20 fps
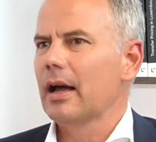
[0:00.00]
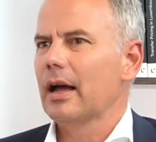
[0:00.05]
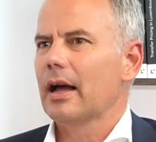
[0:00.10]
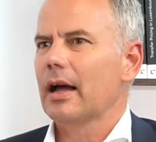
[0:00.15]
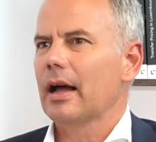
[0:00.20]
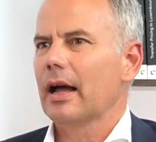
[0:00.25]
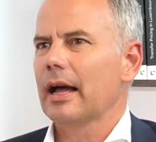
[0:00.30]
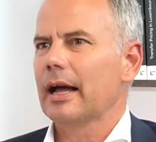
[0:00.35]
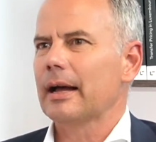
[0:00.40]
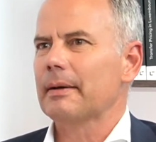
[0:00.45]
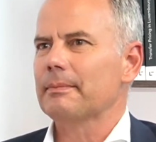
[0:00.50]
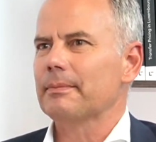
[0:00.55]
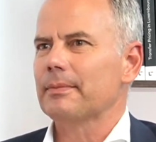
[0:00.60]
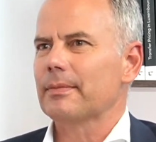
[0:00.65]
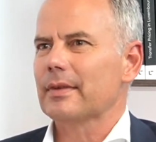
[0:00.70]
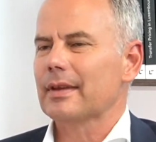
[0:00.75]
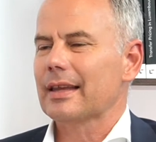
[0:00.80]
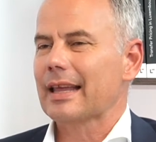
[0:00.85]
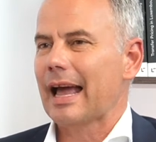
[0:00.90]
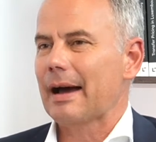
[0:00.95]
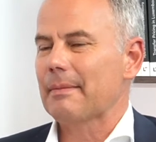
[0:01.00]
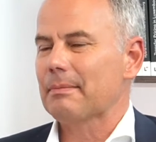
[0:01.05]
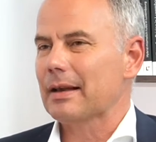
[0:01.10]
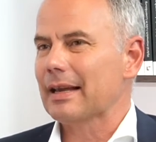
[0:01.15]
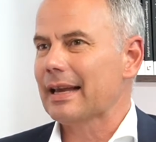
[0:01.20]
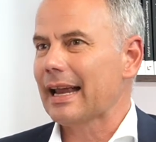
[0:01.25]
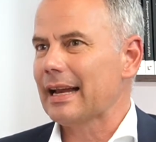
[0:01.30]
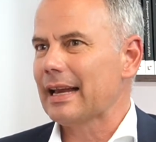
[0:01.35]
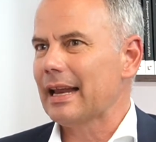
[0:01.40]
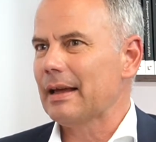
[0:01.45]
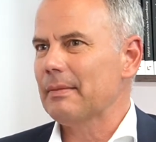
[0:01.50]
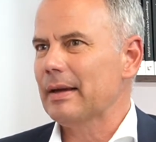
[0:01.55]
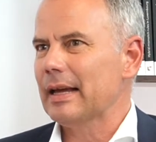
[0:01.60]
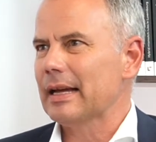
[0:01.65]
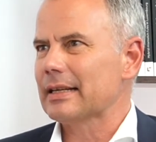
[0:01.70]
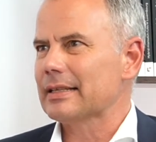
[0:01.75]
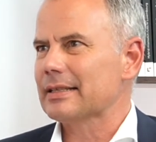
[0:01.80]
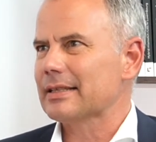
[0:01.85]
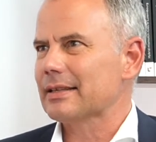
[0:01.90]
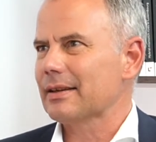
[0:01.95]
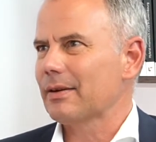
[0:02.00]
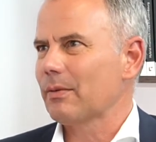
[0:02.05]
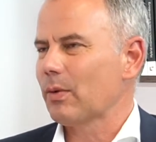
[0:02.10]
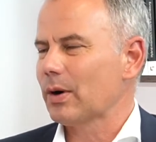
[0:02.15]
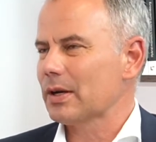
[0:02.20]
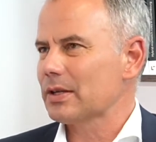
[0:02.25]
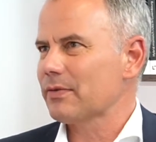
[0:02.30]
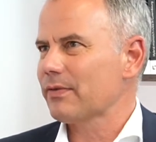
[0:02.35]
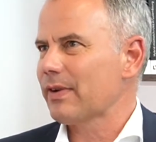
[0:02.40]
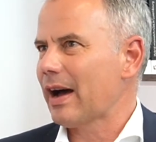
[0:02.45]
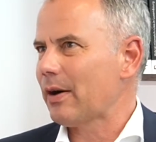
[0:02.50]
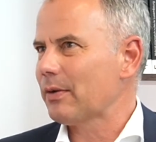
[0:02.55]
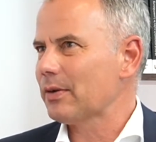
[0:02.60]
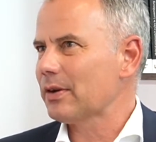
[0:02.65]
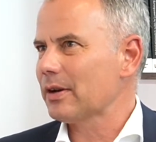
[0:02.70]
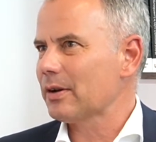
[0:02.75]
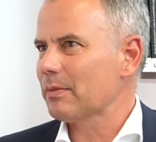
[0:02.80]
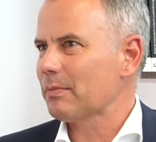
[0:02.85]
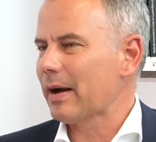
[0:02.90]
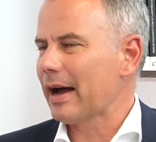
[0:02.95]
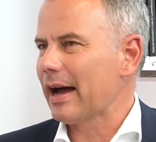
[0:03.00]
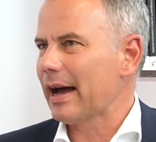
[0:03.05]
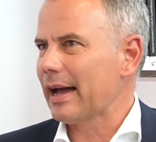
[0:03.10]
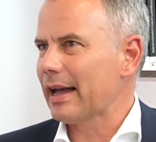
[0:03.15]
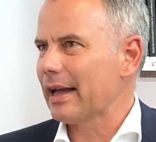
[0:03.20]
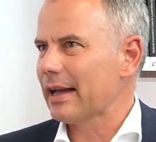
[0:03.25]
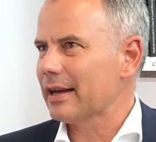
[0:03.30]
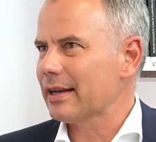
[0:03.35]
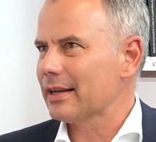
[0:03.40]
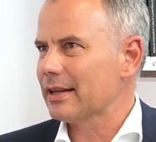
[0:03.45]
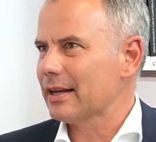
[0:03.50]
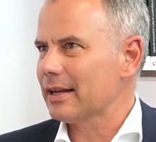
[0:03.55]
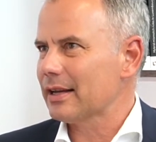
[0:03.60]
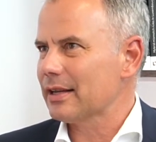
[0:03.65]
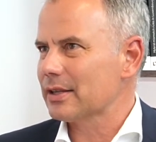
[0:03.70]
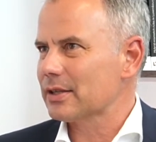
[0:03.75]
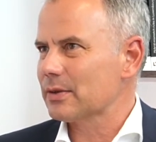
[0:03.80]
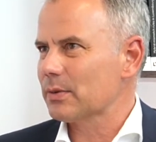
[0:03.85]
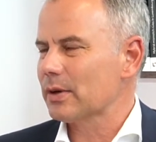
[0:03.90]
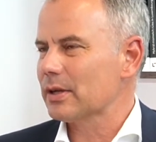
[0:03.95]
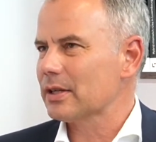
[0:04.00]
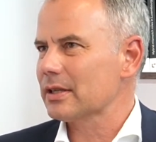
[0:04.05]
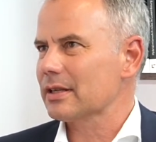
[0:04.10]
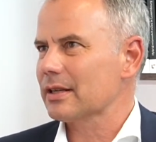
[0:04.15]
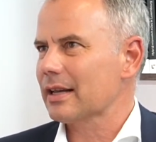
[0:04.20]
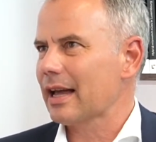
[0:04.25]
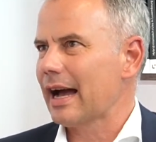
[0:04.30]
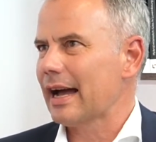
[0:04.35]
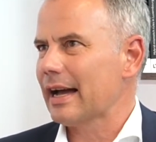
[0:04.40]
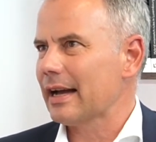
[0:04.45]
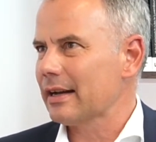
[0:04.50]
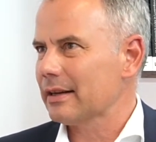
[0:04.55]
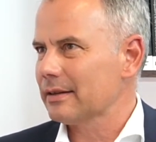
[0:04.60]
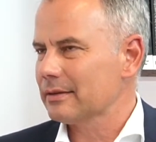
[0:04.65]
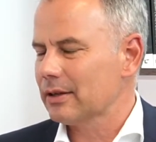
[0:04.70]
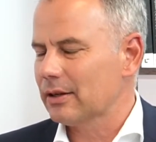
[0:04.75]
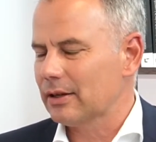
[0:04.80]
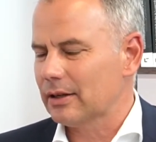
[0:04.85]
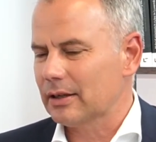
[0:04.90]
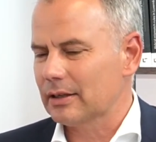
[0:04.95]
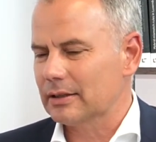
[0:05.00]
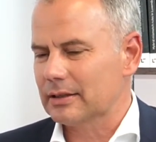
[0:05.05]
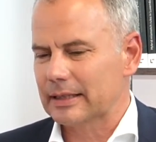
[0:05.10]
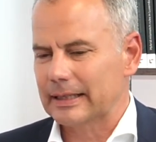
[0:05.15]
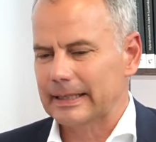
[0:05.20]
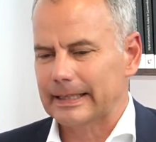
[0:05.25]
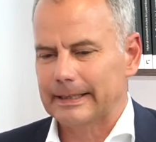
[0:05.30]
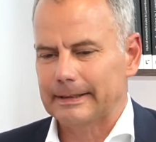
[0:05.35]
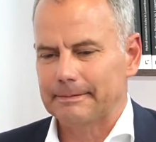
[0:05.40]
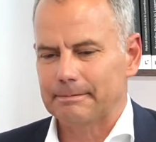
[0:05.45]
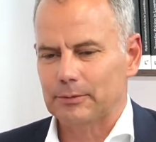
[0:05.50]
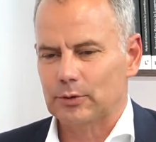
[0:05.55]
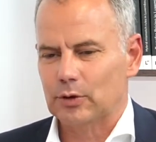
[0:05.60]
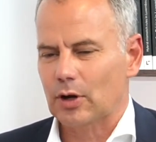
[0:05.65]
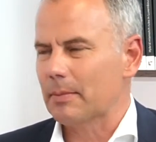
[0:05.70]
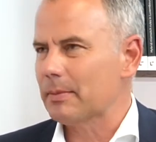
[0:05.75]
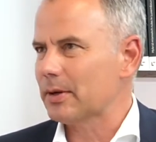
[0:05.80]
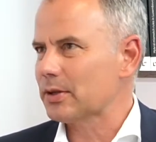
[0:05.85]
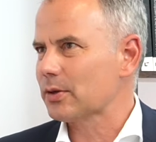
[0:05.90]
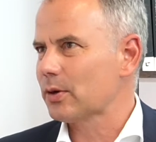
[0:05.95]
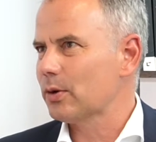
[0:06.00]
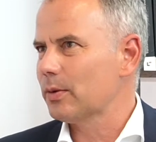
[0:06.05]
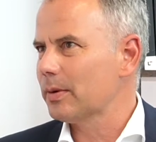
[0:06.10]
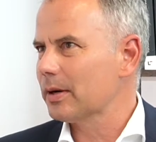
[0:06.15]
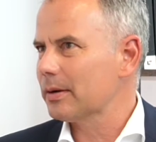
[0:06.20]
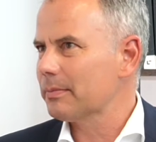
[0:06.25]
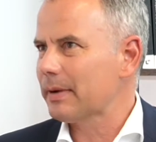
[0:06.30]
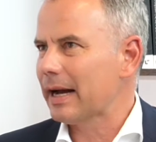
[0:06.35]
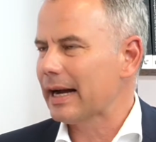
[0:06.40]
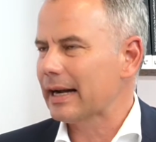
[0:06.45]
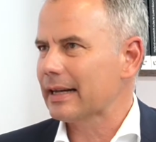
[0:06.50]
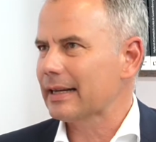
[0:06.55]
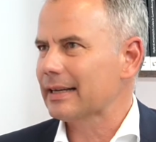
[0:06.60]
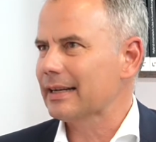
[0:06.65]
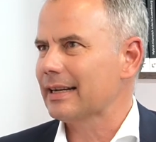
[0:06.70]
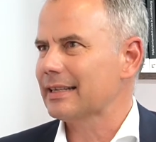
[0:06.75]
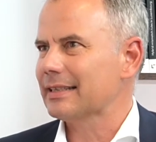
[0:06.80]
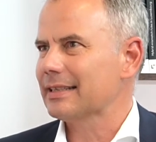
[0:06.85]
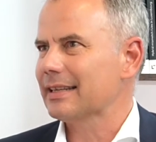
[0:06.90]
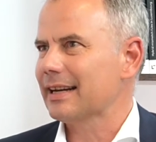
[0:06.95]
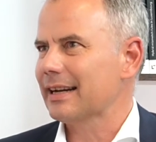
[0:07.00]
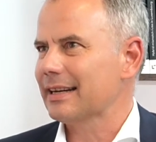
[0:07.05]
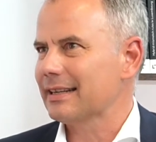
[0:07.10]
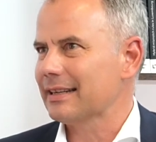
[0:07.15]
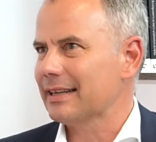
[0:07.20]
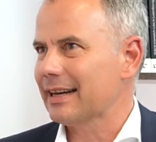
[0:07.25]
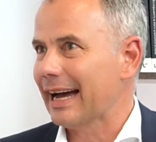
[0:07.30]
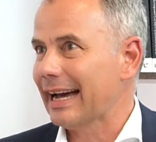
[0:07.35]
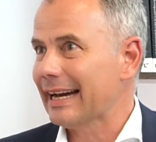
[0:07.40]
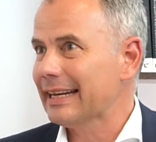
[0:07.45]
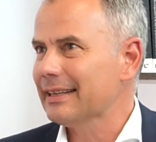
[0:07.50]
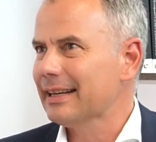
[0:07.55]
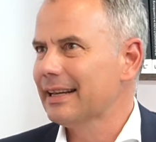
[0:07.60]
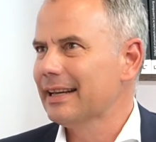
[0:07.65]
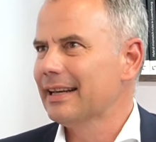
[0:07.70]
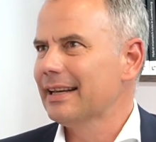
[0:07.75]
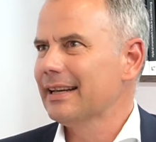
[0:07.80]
Um, Capital Dynamics was founded by a, a Swiss guy called uh, Thomas Kubr back in 1999.